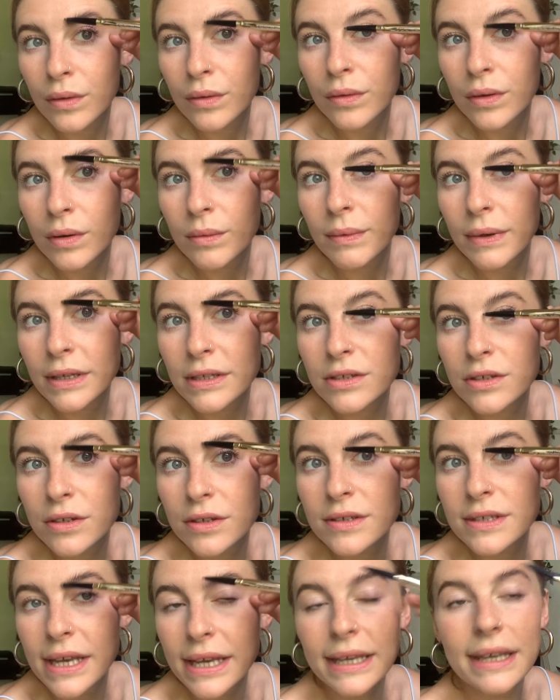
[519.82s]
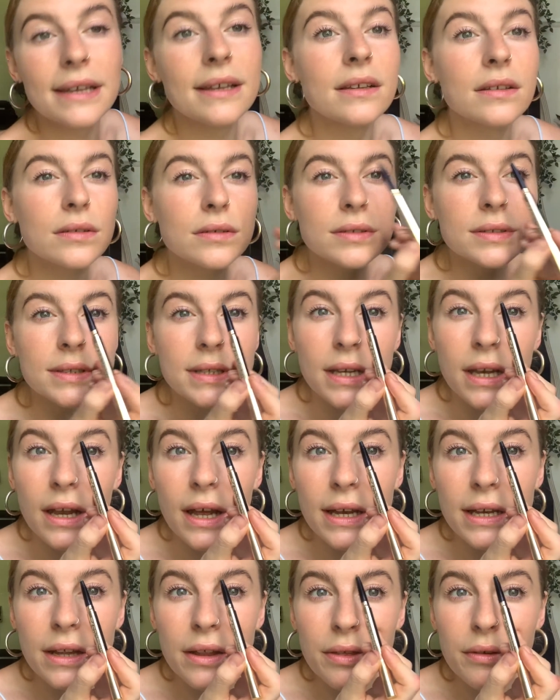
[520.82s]
I'm going to make sure you take it
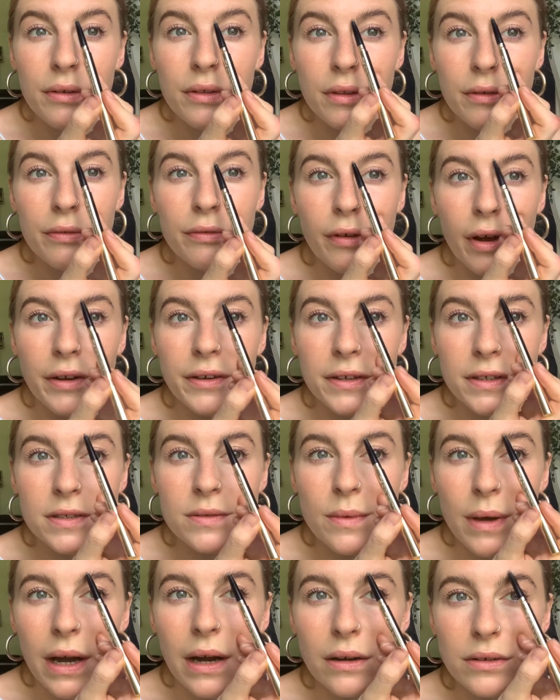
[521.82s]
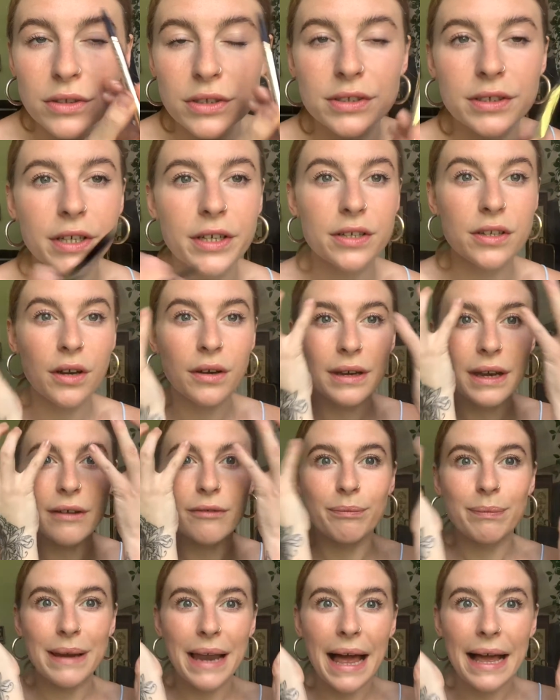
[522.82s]
slightly through the front as well, just so you don't
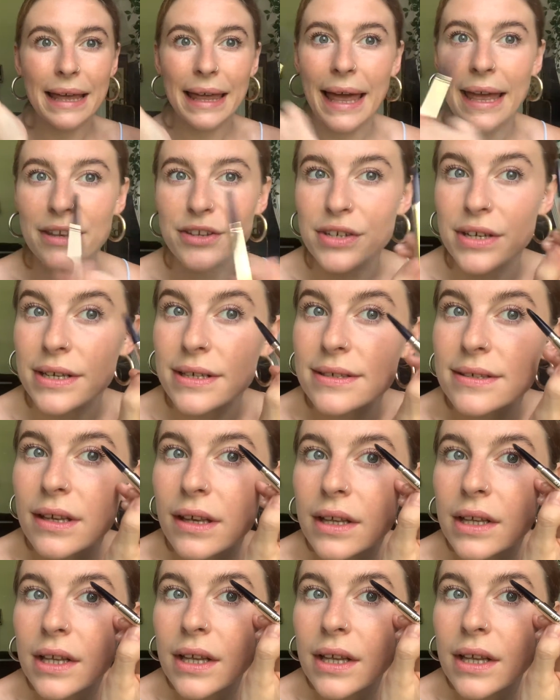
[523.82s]
have black edges.